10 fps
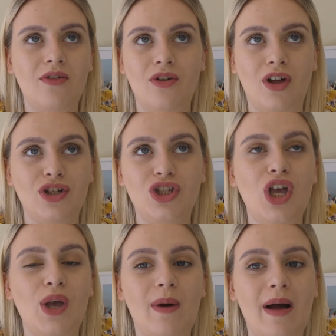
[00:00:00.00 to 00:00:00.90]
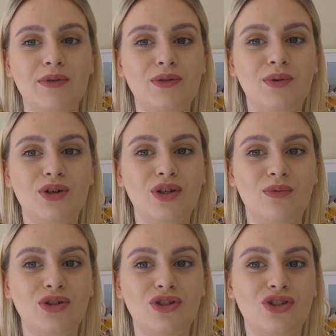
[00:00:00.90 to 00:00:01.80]
or like 2 hours because I
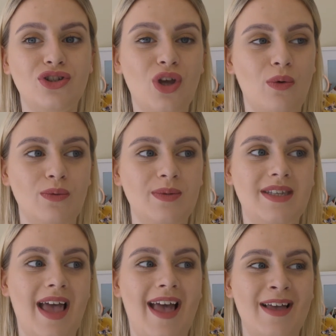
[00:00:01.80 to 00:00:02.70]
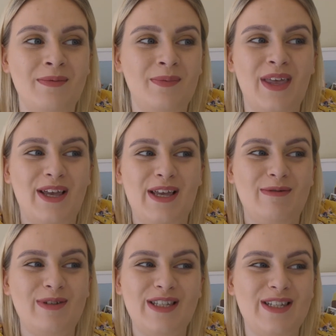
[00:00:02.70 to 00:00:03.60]
was just so upset that
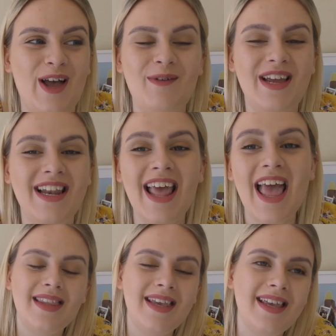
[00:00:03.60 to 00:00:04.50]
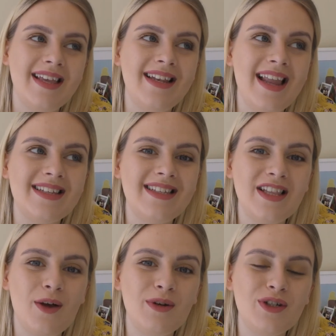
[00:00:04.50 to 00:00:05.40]
it was snowing. The next thing
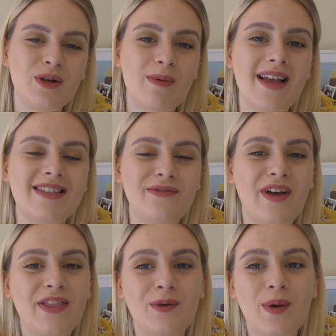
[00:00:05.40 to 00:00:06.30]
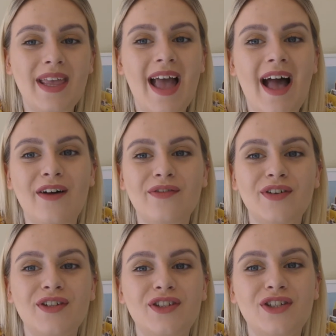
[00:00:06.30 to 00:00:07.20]
that I want to talk about is the fact that we have
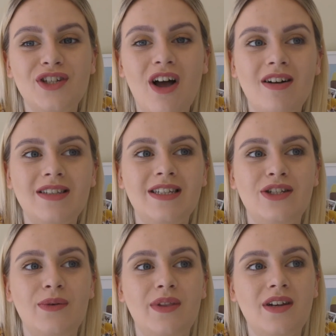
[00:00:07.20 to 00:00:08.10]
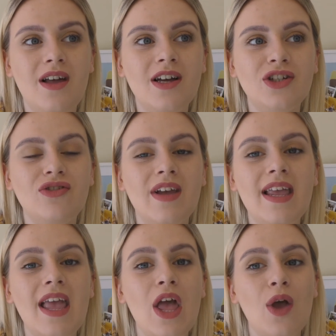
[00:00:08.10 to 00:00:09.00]
started doing the
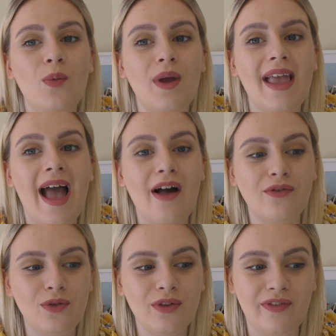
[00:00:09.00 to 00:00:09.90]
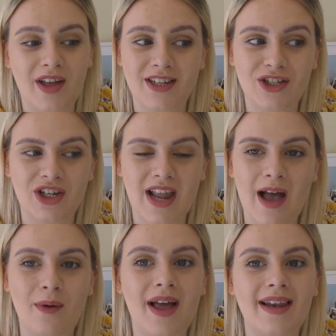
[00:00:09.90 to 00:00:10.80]
nursery. We have all the furniture
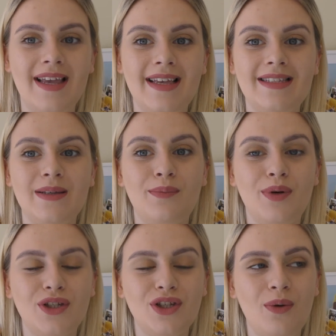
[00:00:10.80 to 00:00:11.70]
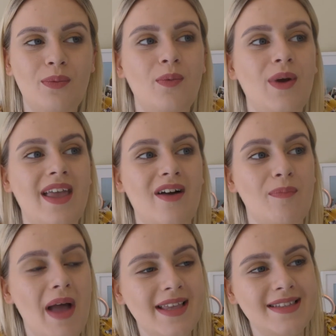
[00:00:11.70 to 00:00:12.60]
now and it is put up. We
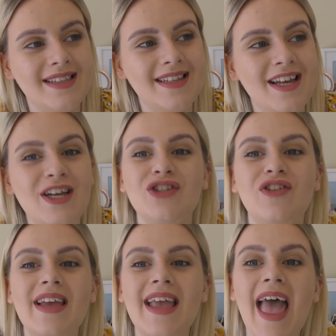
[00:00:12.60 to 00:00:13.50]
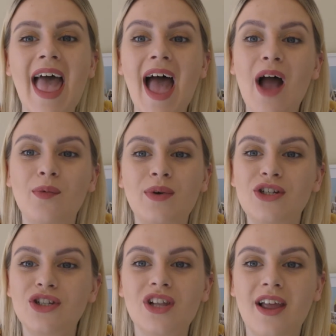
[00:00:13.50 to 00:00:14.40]
have painted the nursery and we're
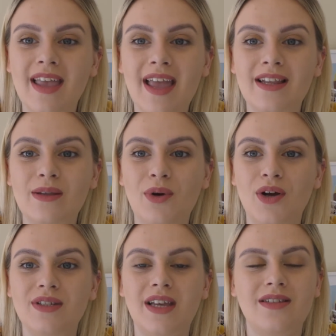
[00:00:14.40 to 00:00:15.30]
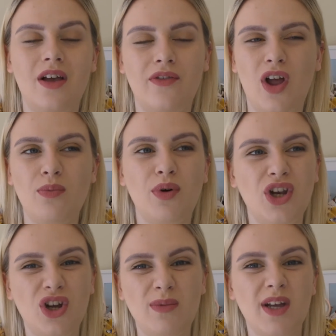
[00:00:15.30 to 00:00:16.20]
just like getting in the process of like
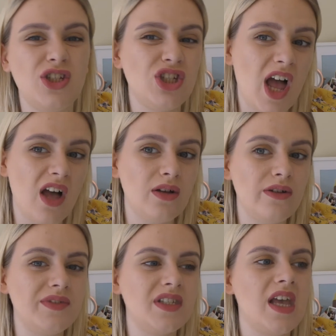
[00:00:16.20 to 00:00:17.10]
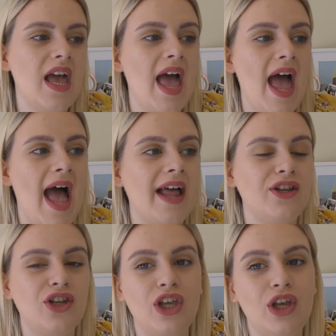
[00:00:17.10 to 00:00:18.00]
putting up like shelves
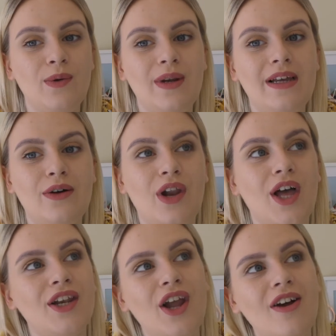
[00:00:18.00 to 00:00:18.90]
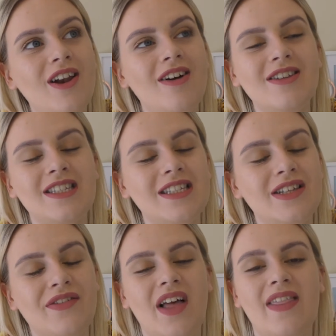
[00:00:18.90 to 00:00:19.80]
and cute little like night lights and
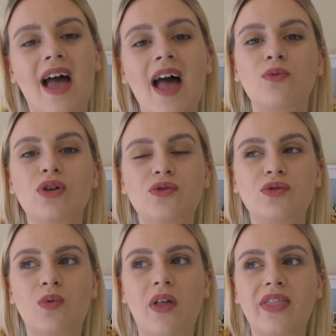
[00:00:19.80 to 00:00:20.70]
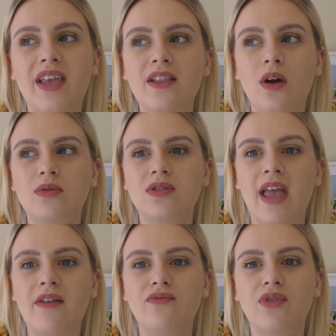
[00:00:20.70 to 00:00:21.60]
stuff like that, which was one thing that I was
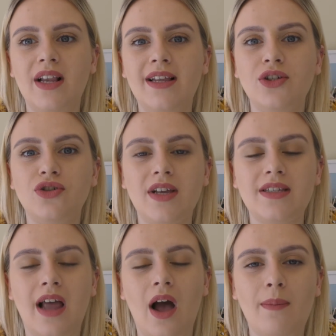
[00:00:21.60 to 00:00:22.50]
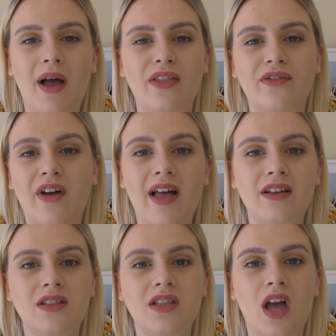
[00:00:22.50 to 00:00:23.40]
getting really stressed out about, the
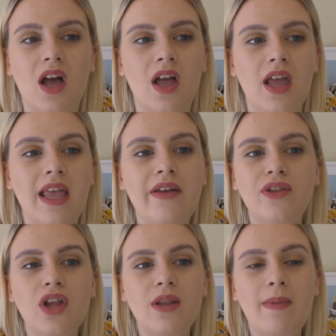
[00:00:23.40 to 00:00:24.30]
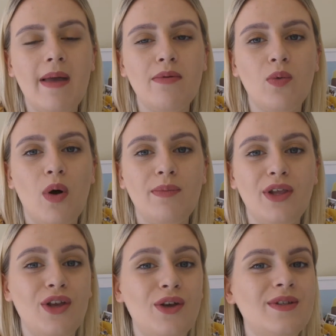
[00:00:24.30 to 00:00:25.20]
fact that even though the baby won't be
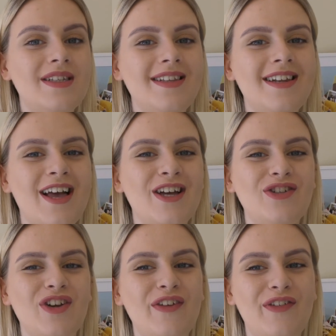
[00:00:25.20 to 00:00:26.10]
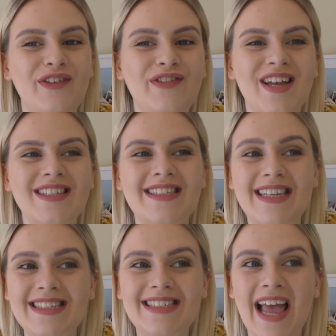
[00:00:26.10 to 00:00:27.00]
using the nursery for the first
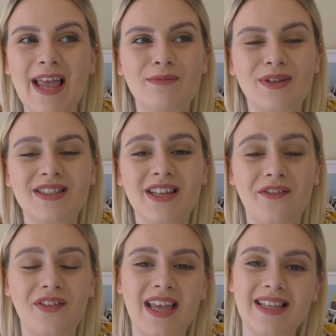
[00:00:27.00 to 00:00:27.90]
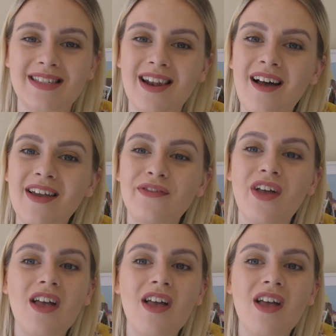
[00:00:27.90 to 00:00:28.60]
6 to 8 months of its life,